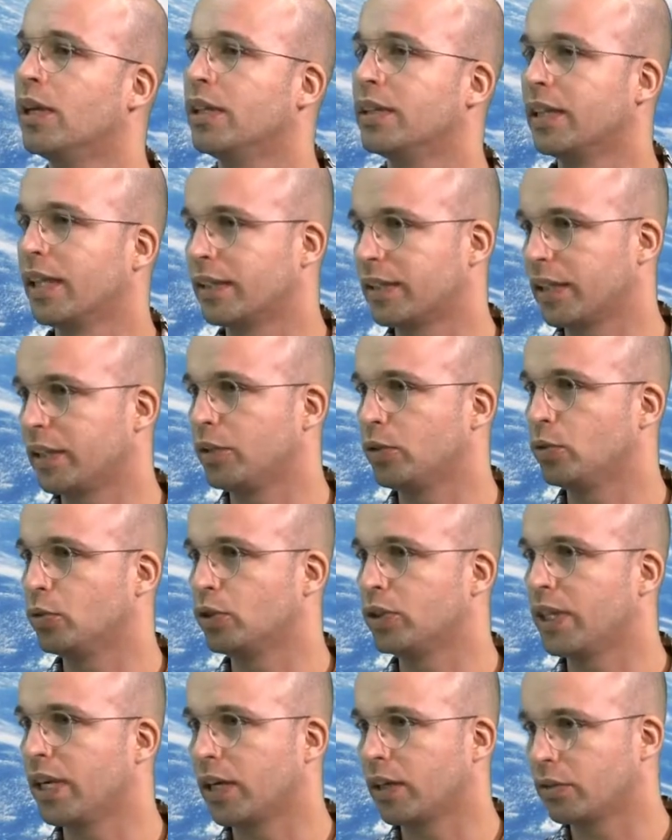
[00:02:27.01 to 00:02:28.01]
that they use
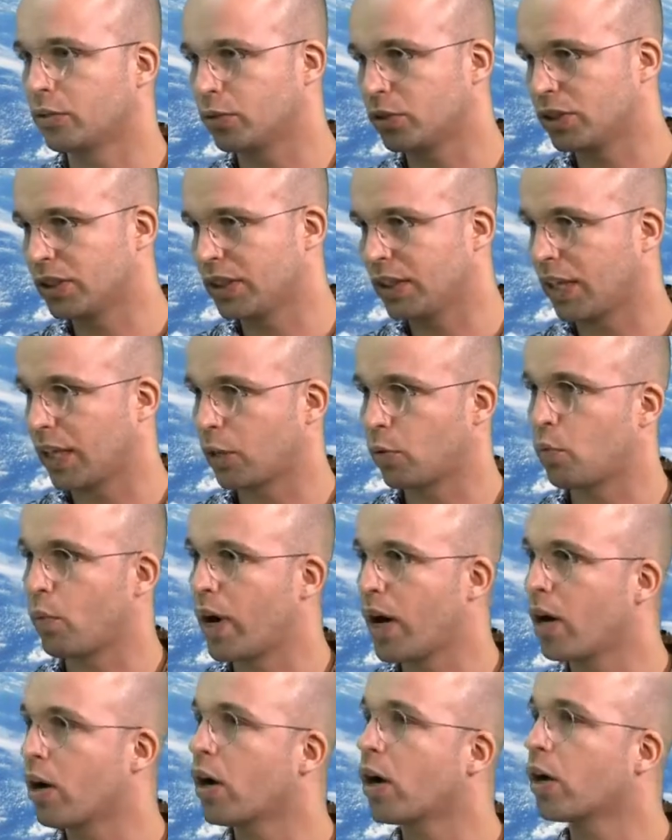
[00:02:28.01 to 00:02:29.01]
there to see like
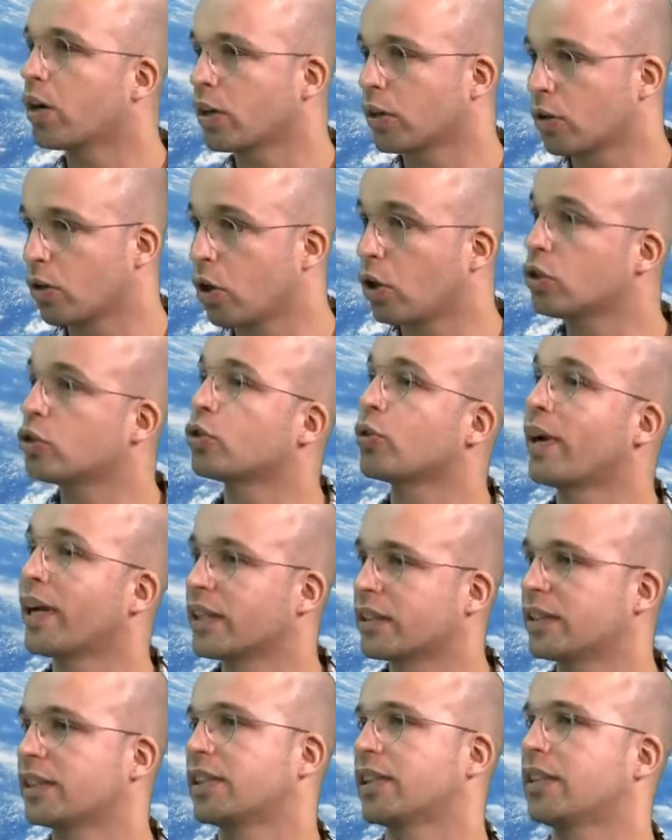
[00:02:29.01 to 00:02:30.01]
where are the
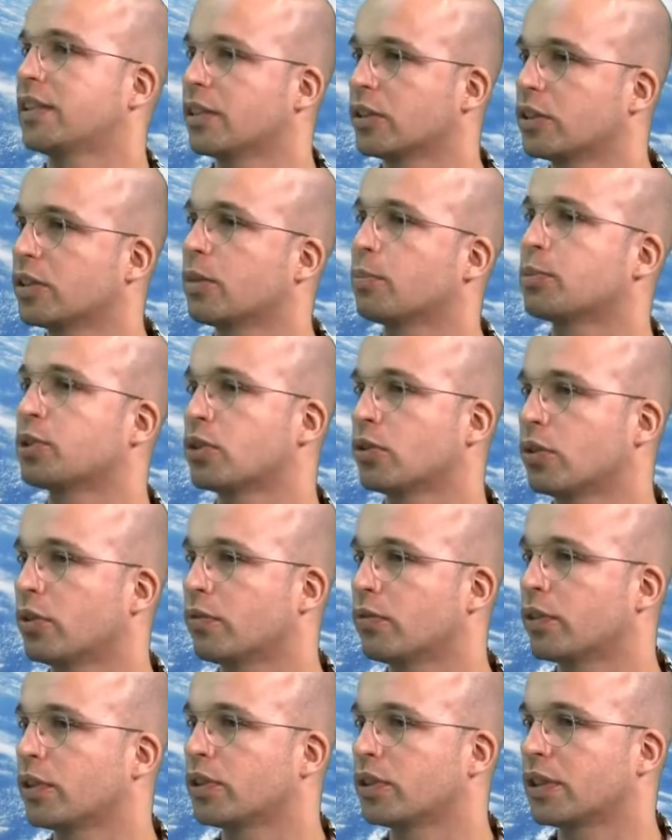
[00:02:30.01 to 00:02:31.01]
contrasts in the
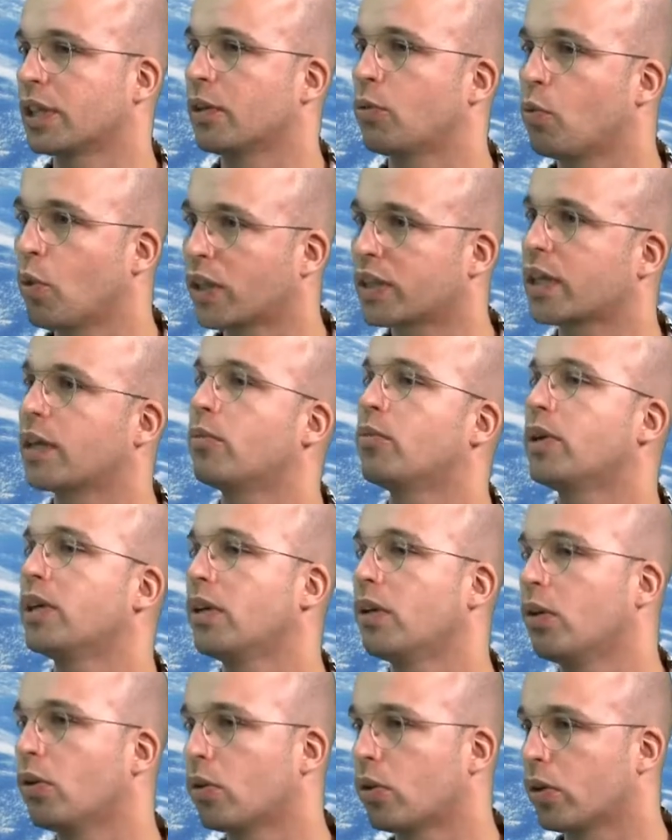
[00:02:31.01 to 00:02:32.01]
subsurface and what can we
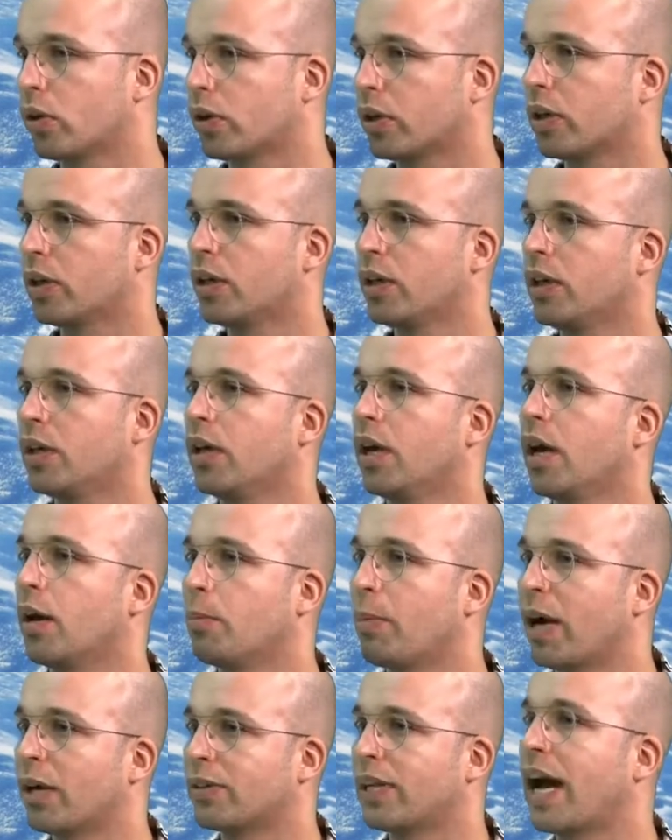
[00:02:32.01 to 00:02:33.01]
learn
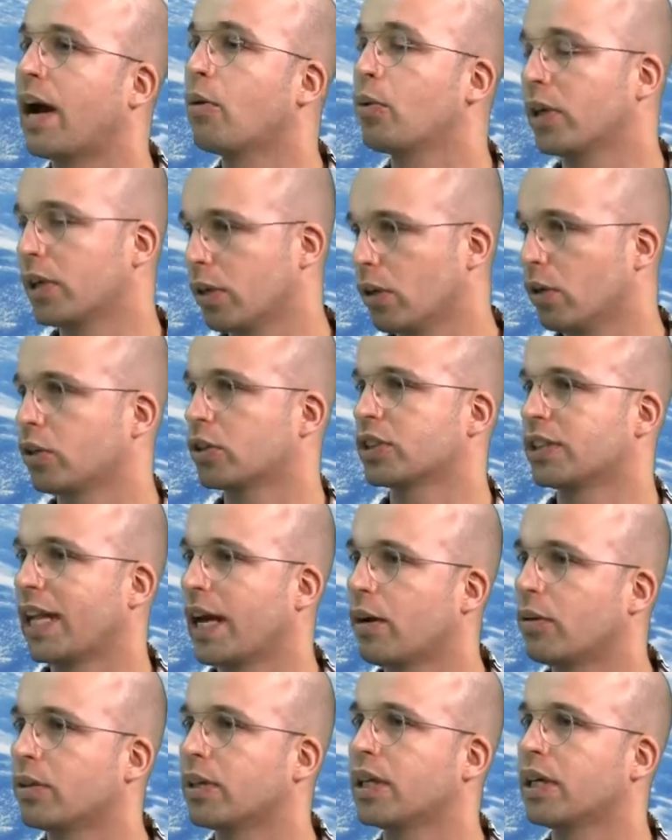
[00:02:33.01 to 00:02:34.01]
about how it looks
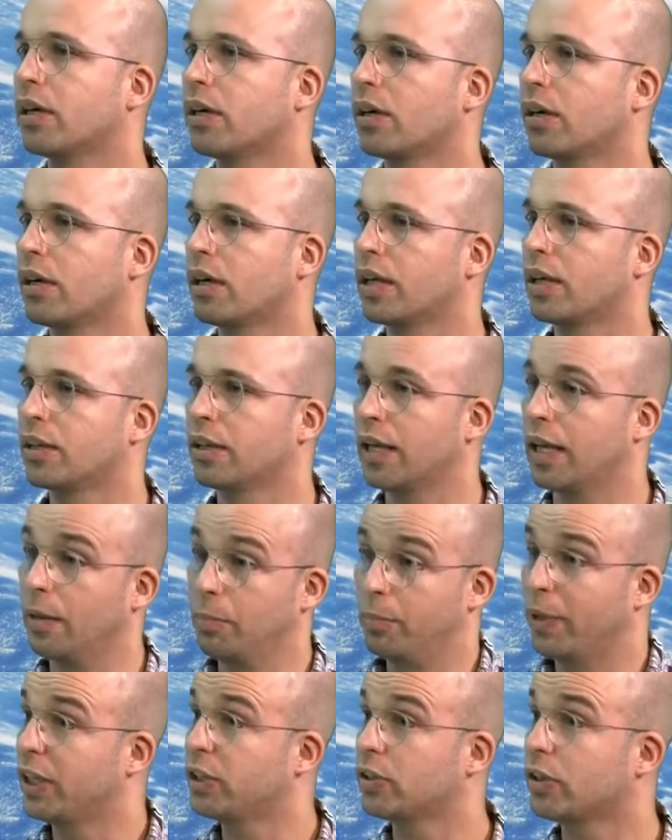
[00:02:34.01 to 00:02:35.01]
down there. And
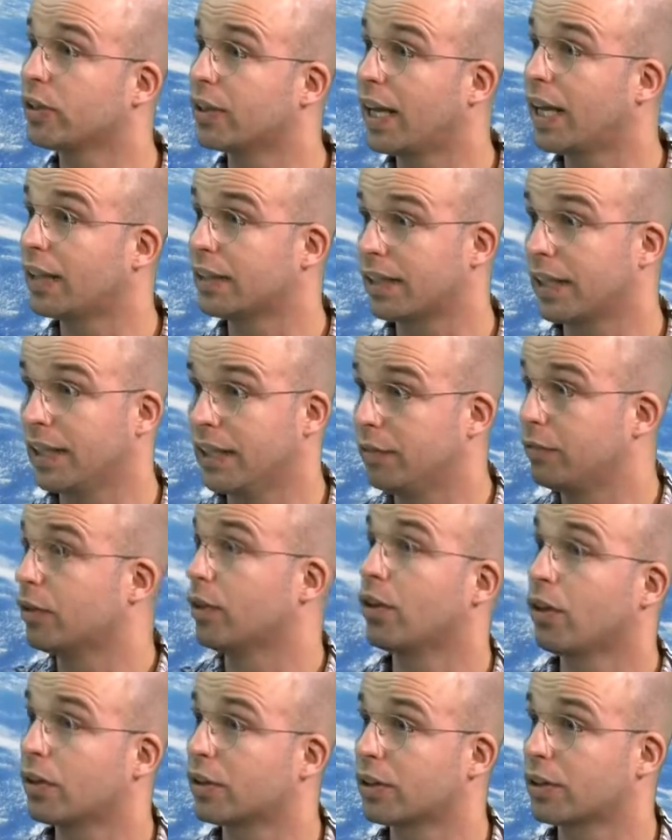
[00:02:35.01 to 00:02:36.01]
based on that, they even
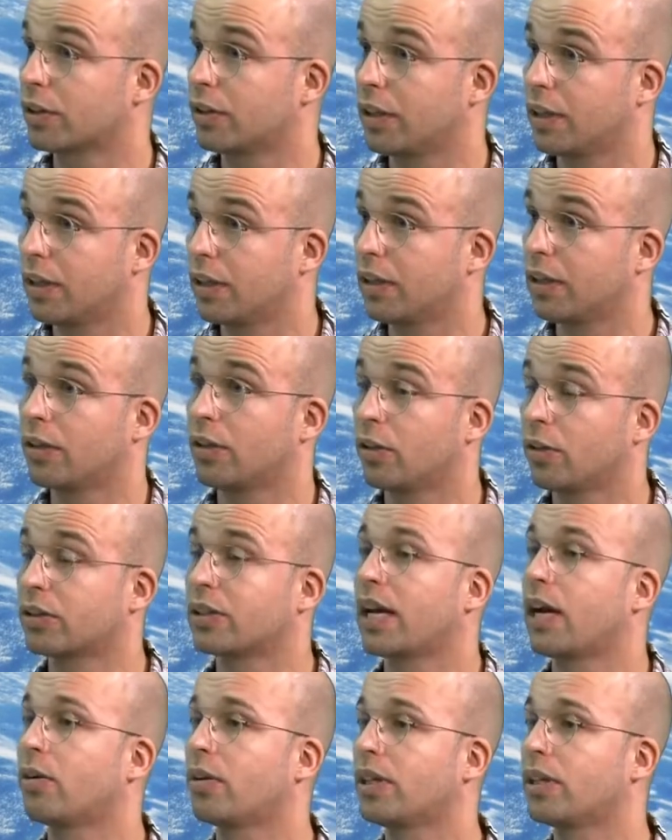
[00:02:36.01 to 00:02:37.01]
looked
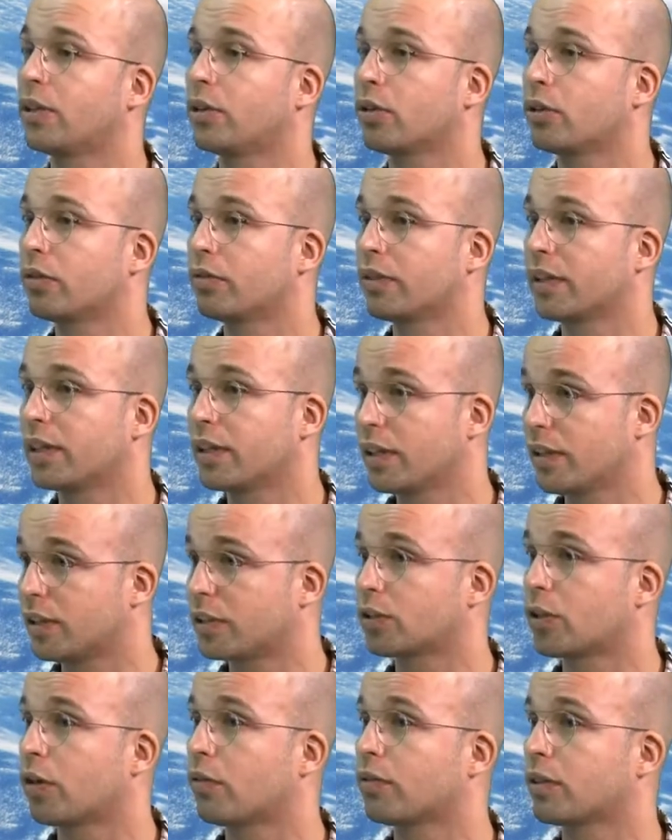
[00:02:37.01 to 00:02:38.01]
down in the Earth and they
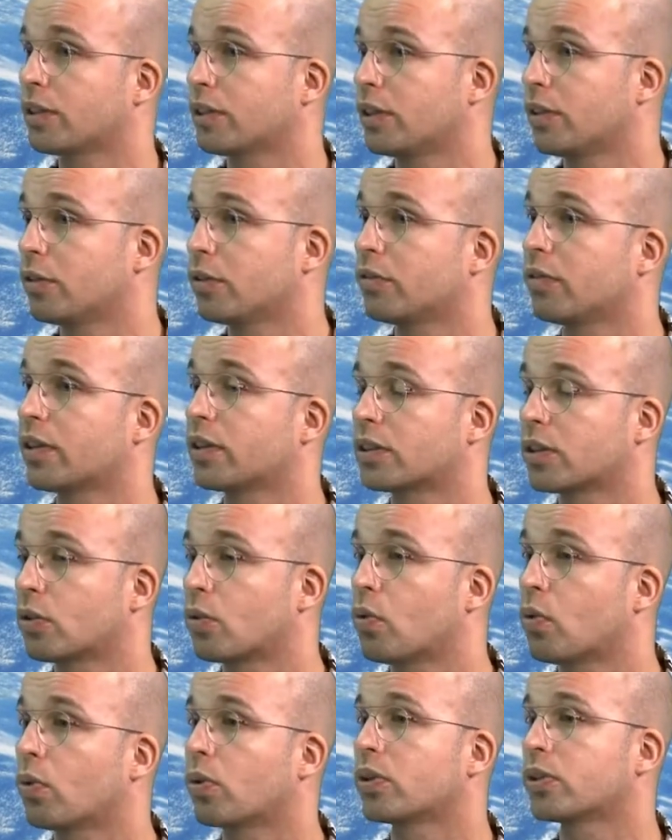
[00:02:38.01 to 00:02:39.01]
discovered the Earth as a
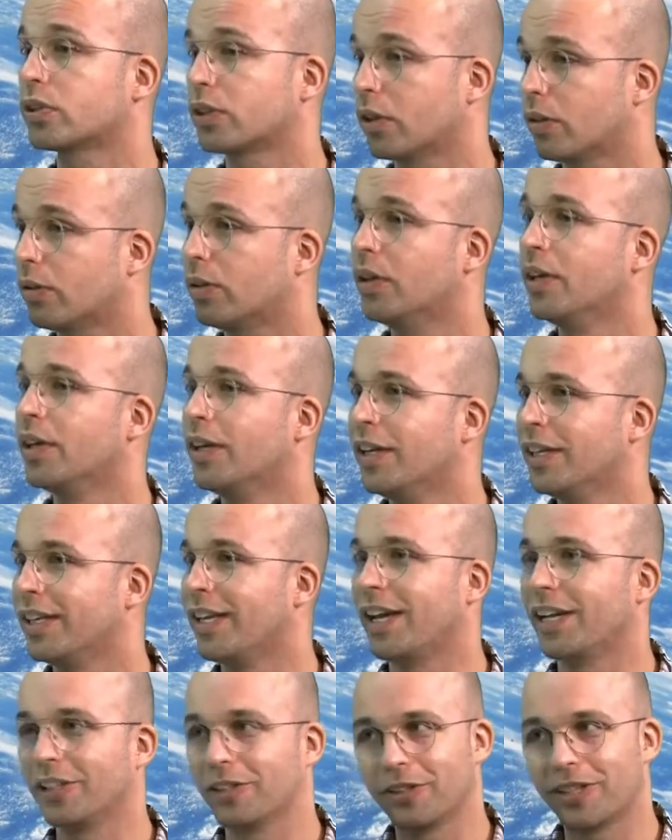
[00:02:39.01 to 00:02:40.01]
core. So
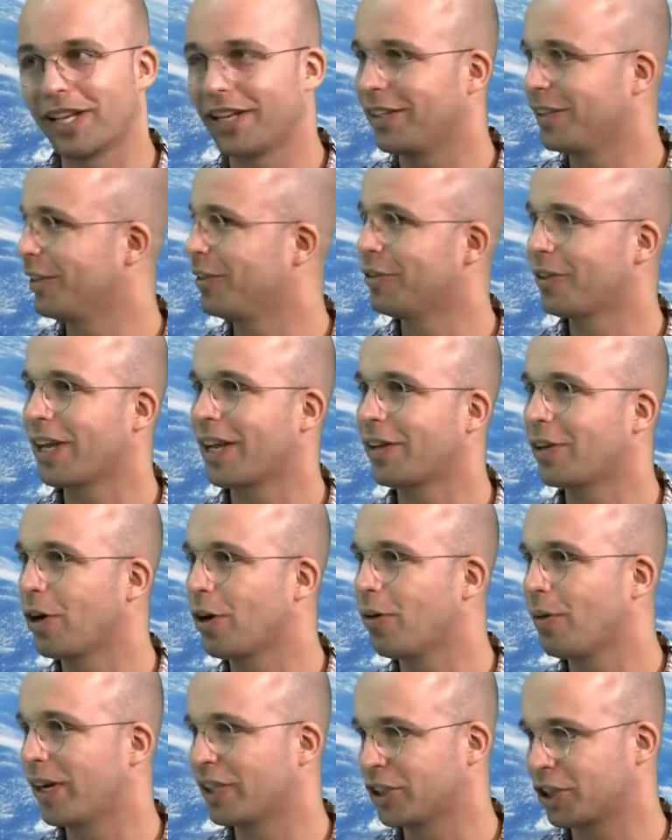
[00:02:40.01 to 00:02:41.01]
yeah, you can
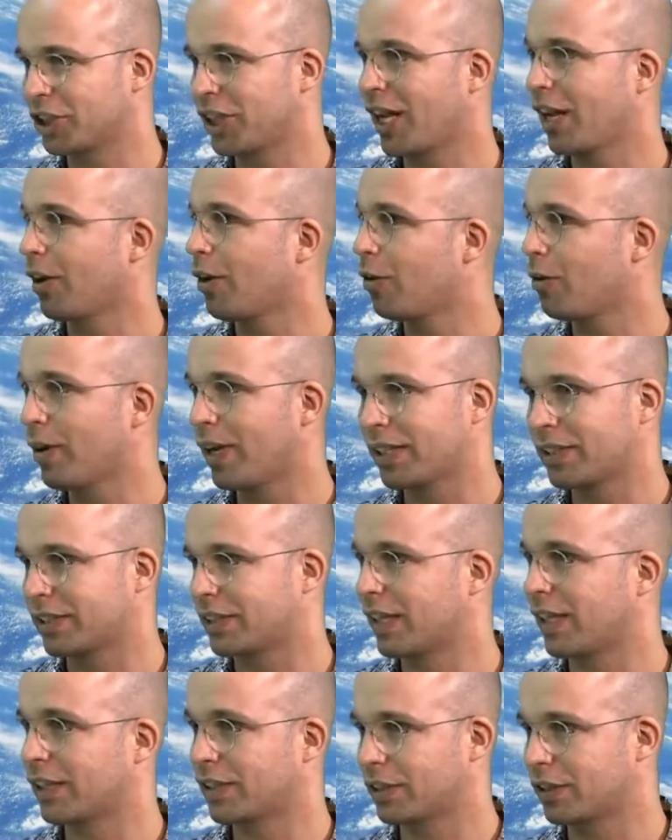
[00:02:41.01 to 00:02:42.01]
go as shallow as
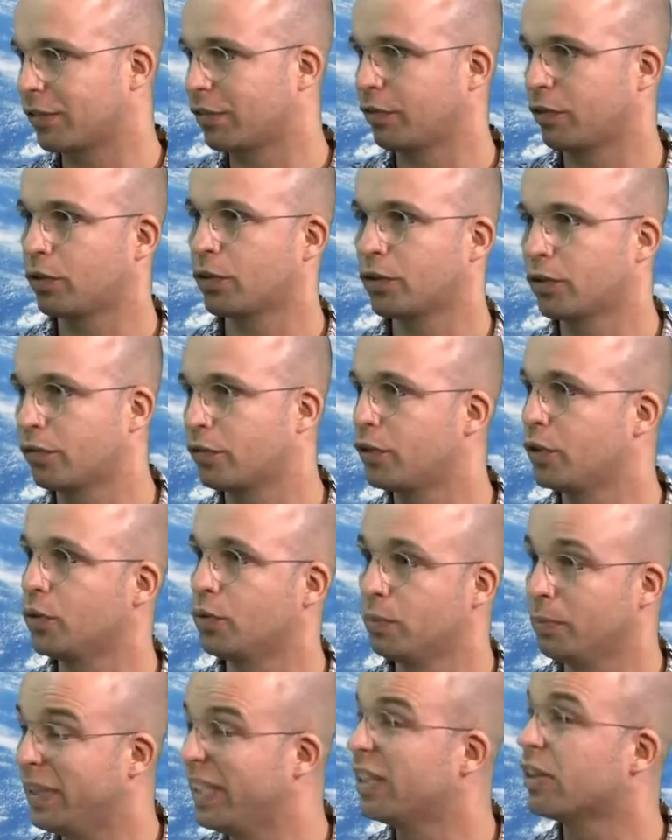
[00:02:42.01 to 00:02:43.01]
the first few
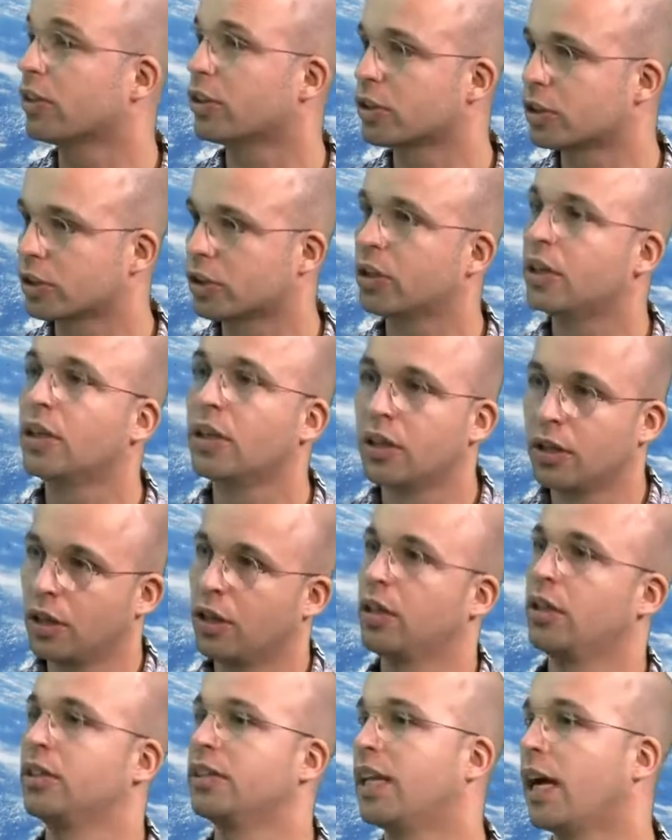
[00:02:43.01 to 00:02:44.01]
meters
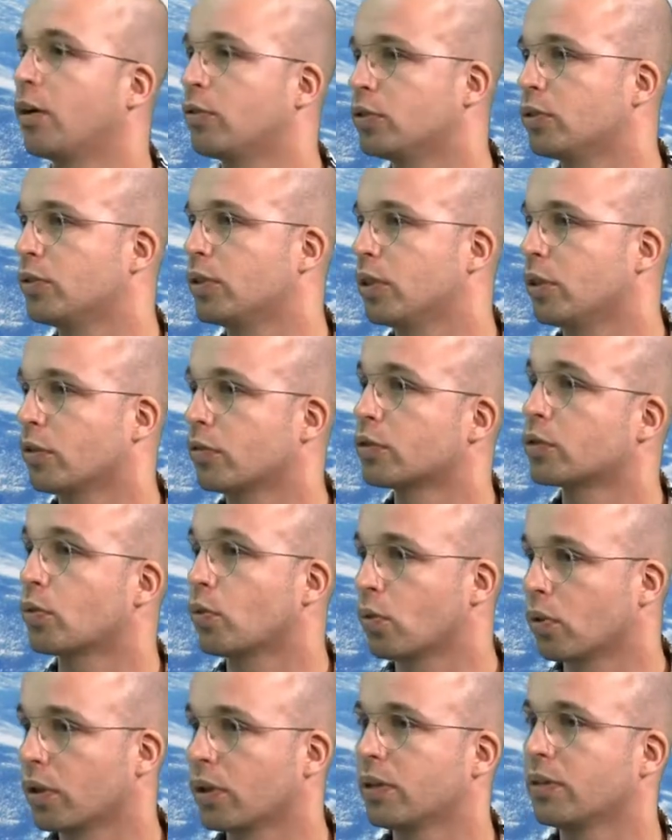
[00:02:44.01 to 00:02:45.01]
down to the Earth's core.